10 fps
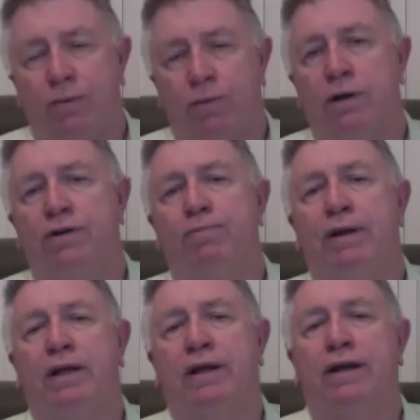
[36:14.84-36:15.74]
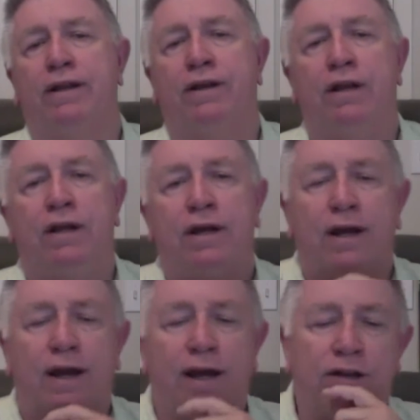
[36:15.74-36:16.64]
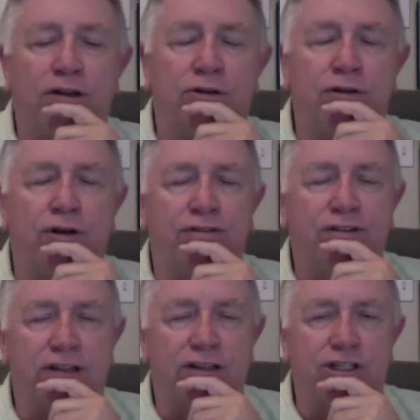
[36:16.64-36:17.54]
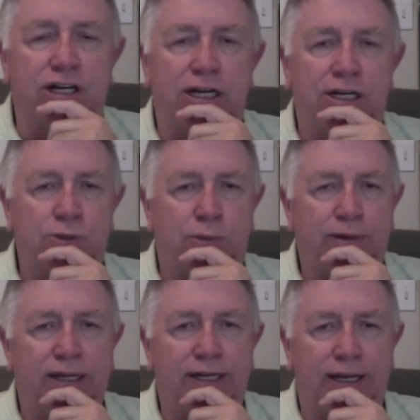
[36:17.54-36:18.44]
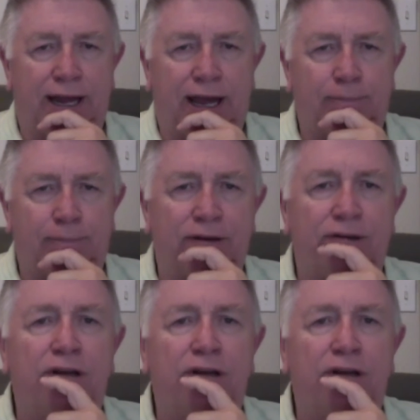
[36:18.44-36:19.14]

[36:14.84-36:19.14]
we're going to begin, and you'll notice that the change will begin to happen.